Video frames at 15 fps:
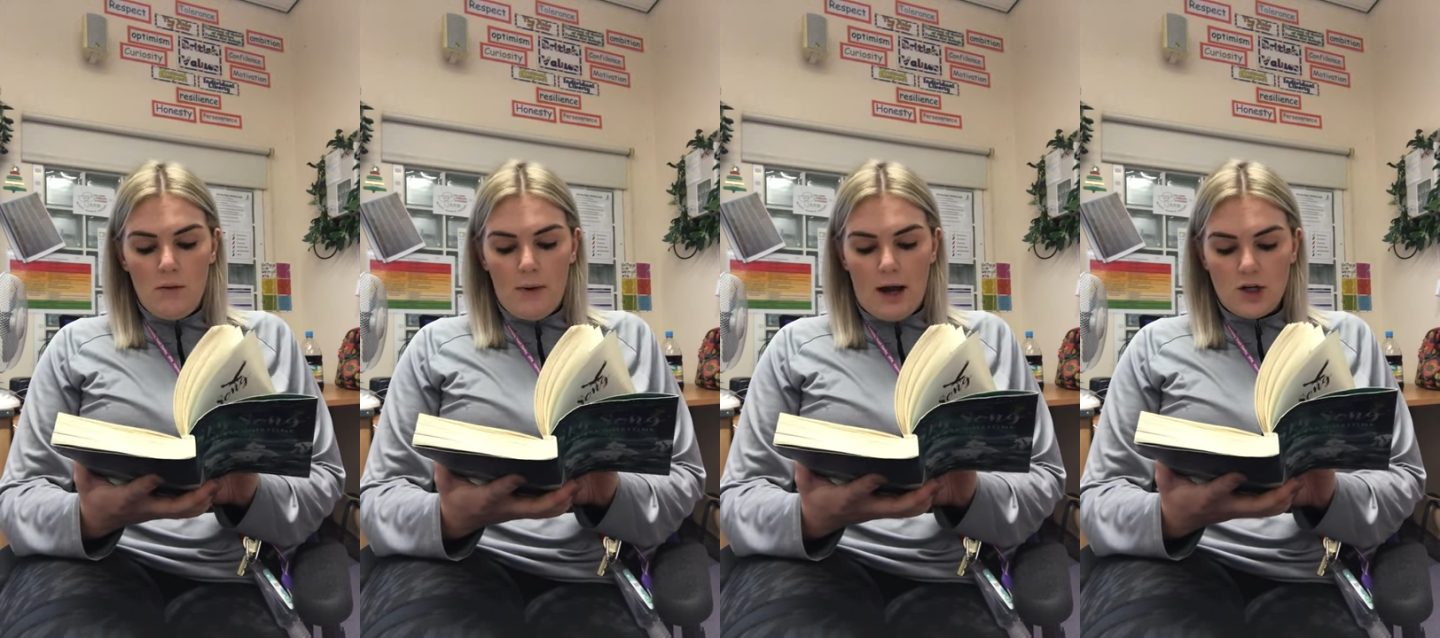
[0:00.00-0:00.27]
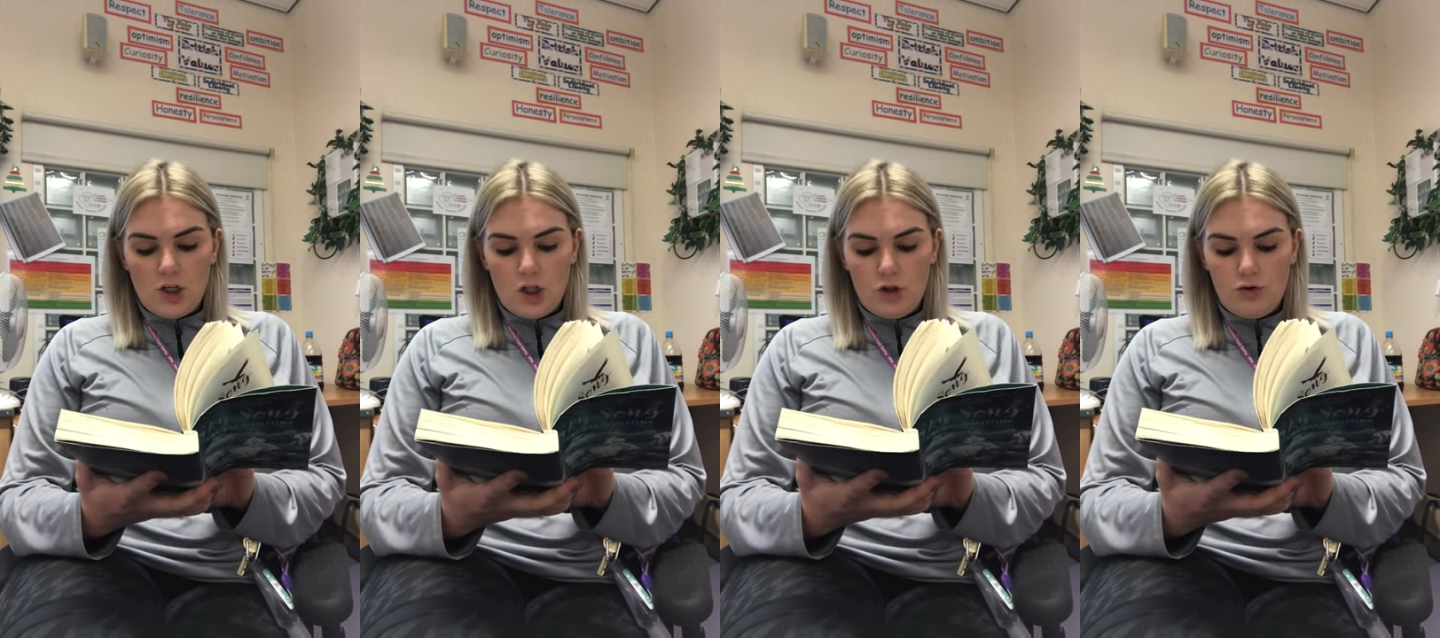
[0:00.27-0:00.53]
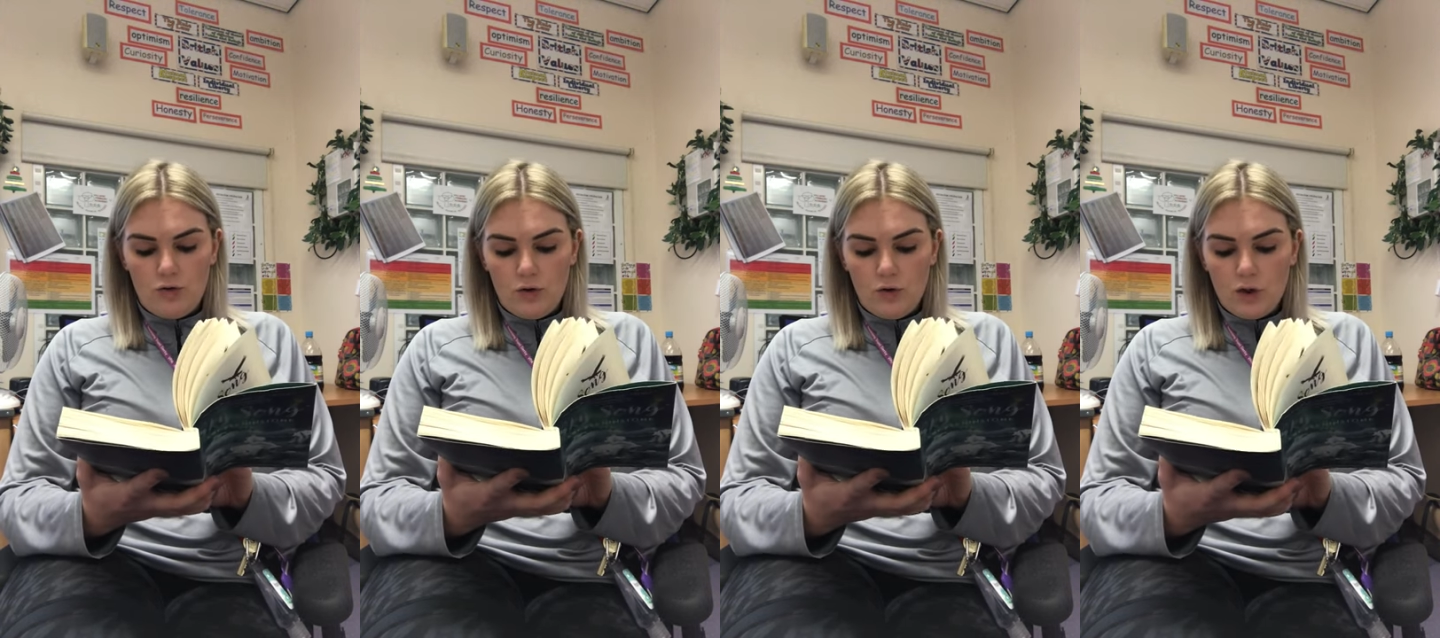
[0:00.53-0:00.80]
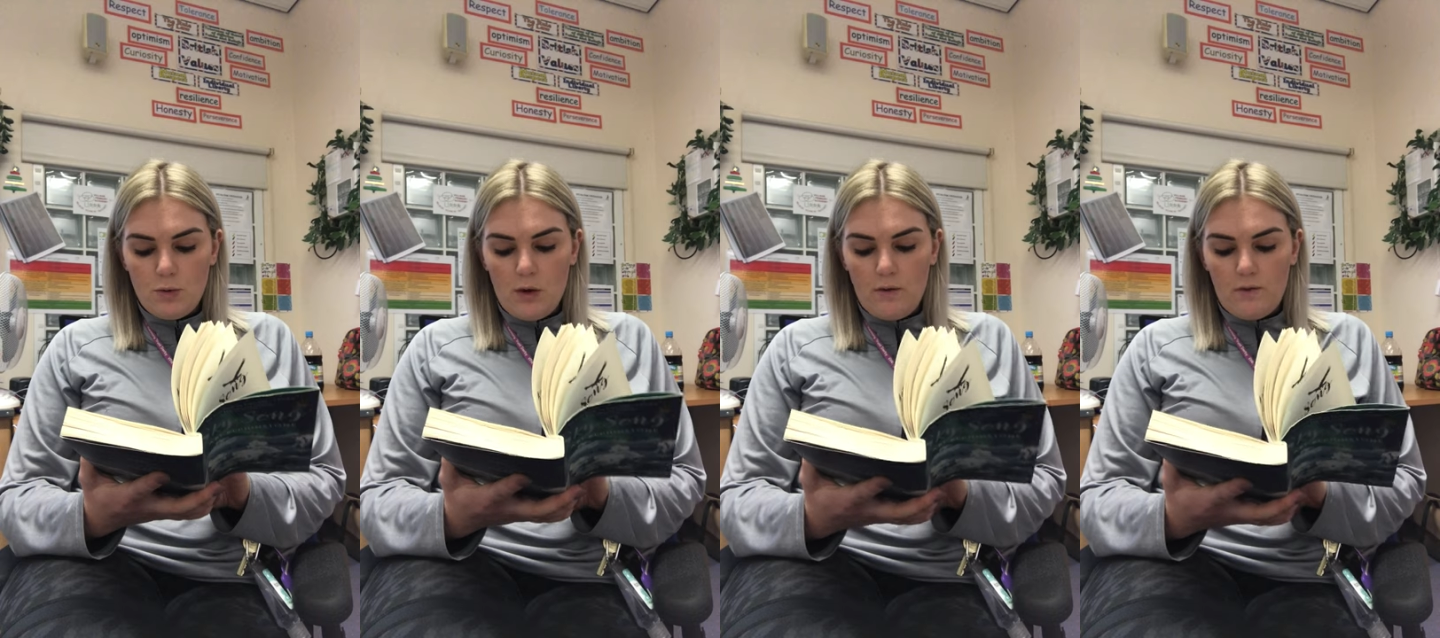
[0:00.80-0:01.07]
But as she
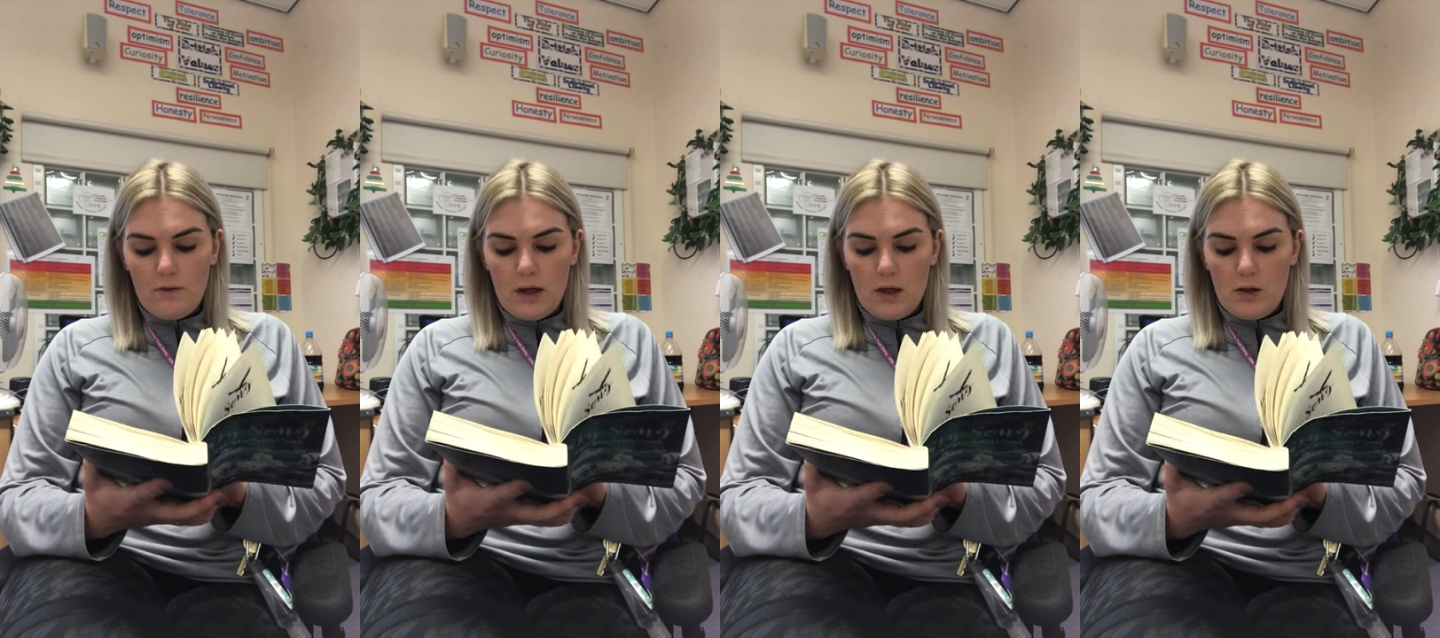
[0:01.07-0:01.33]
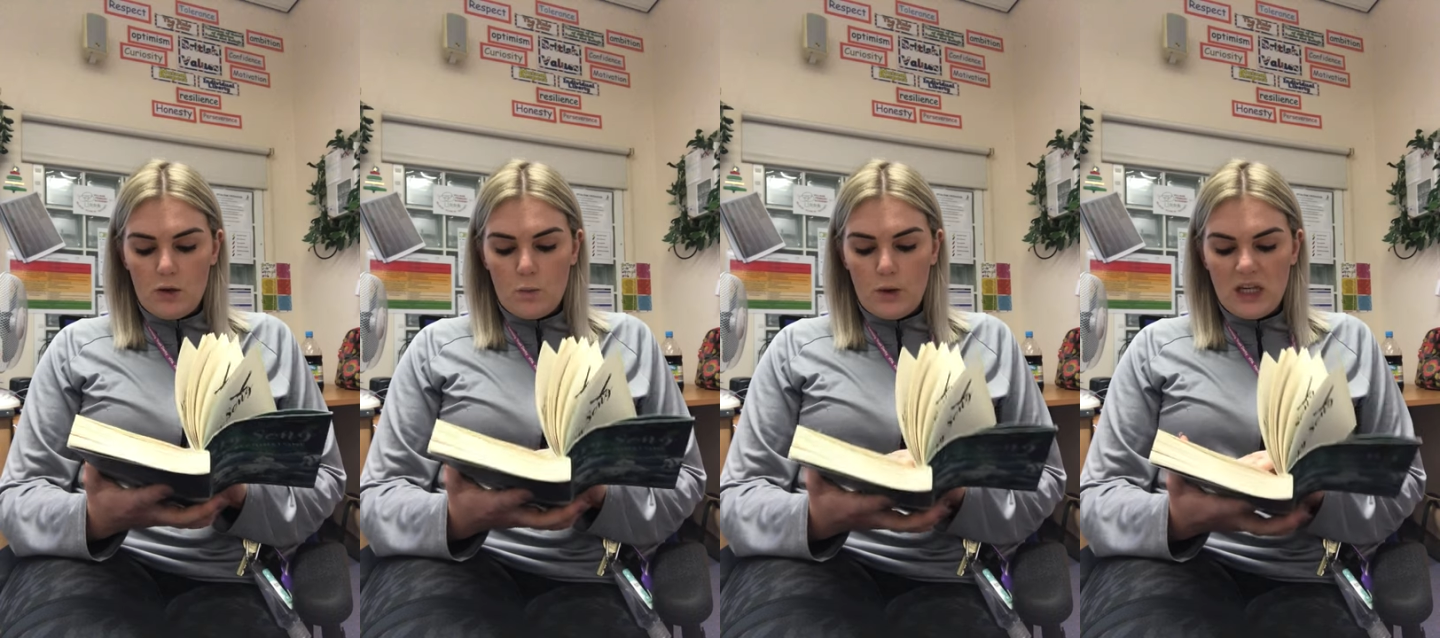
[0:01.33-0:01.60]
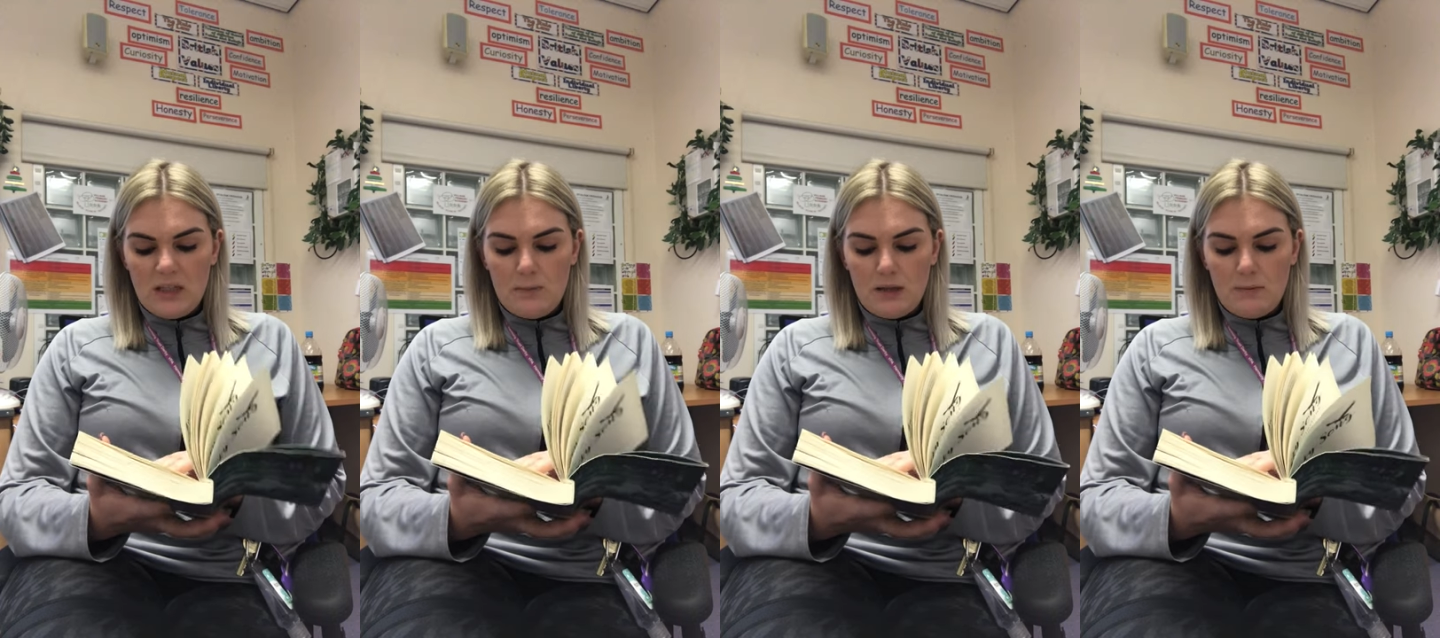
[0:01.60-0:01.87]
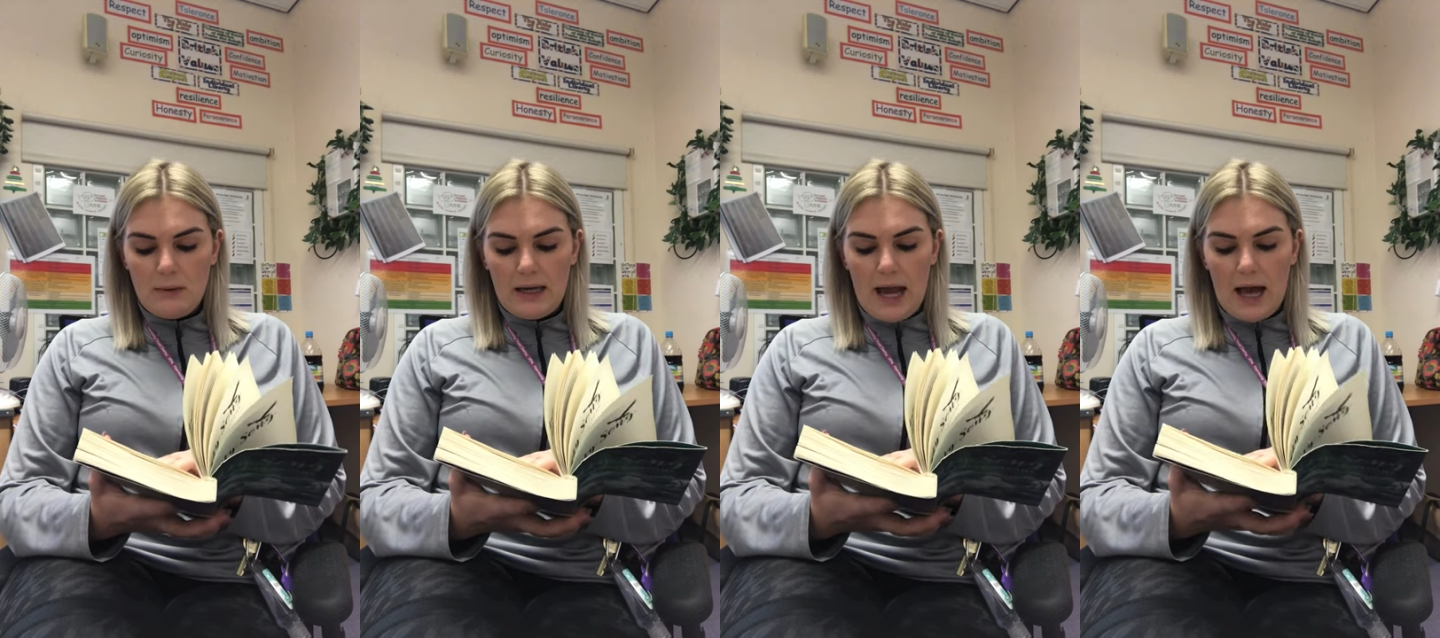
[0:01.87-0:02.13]
struggled to her feet, the
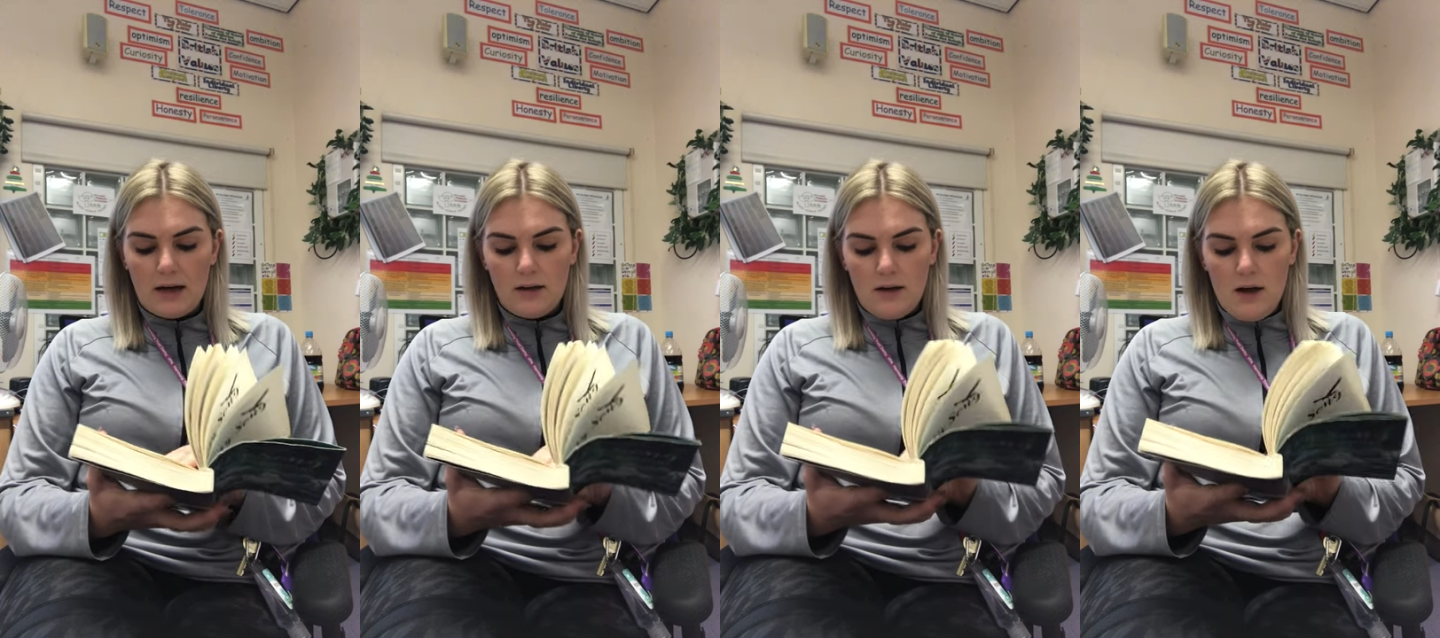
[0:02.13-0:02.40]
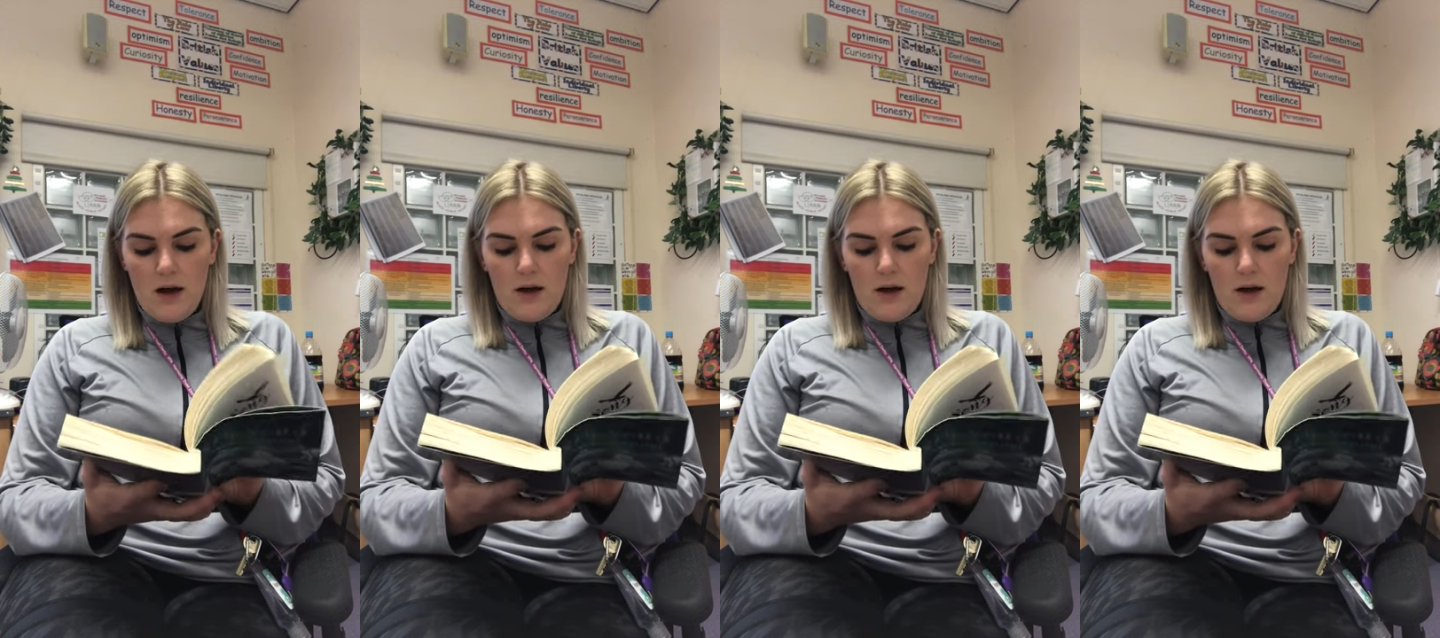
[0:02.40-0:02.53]
whispers began.